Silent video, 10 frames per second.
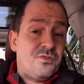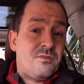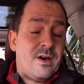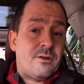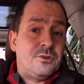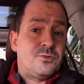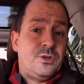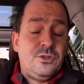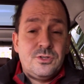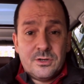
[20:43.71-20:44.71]
of the matter is,
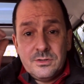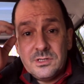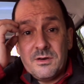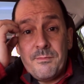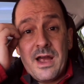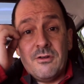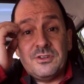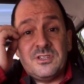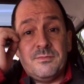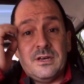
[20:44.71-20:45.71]
when you talk to some
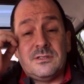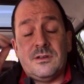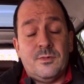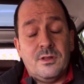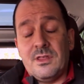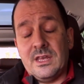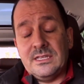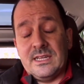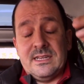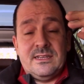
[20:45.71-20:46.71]
parents about some of the
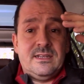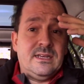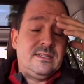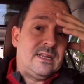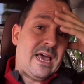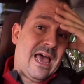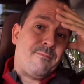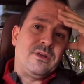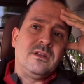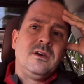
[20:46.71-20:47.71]
things that, that, that
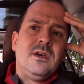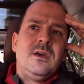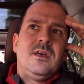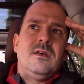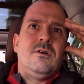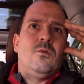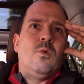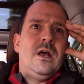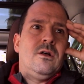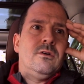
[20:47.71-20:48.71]
happen,
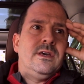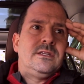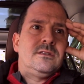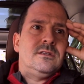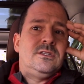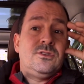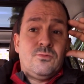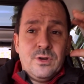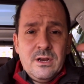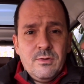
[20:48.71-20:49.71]
well, it's, it's
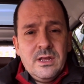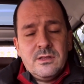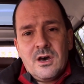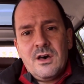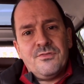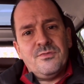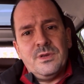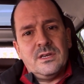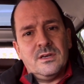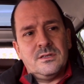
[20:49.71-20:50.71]
really, really tough
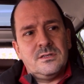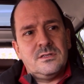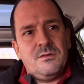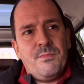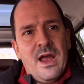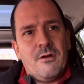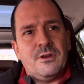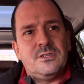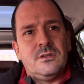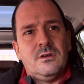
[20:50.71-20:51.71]
because some
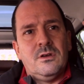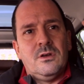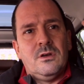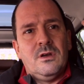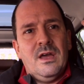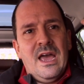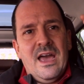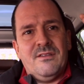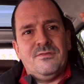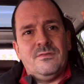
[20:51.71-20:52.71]
parents
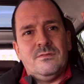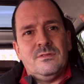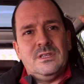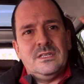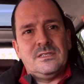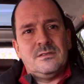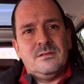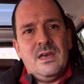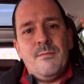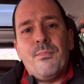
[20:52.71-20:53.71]
have this
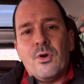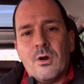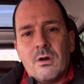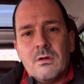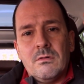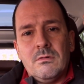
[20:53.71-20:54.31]
emperor